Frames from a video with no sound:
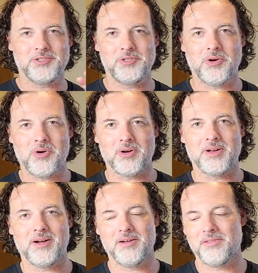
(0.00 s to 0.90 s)
char
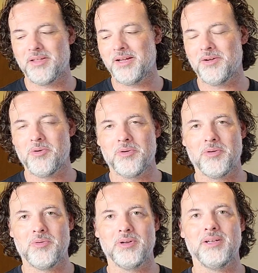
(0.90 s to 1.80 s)
kind of thing going
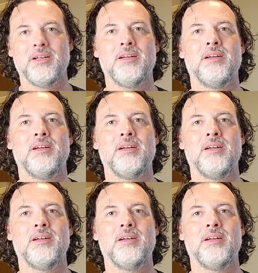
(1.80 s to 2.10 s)
on,